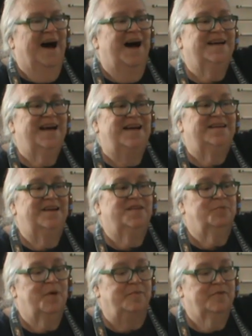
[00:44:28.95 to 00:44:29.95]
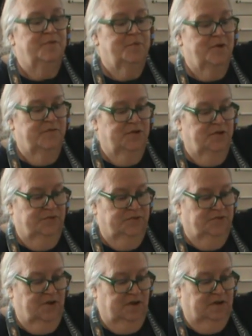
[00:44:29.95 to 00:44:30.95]
Again, it's preferable if you use the
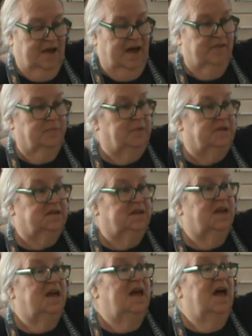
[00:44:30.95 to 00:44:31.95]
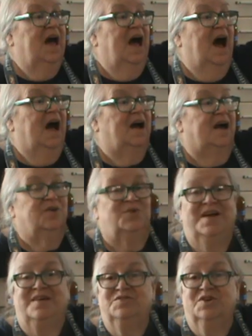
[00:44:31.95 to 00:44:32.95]
dark glass, but I don't
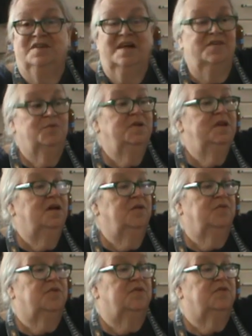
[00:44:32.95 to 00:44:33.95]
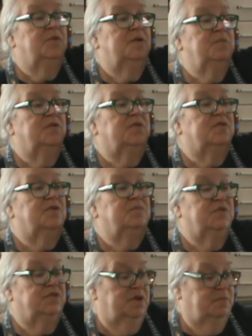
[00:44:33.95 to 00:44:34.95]
have dark glass right now, so this is what I'm using. So I'm
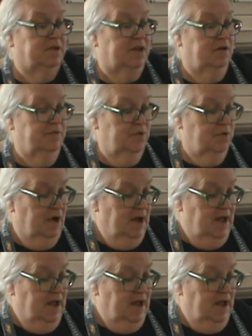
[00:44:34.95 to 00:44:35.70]
just going to be careful.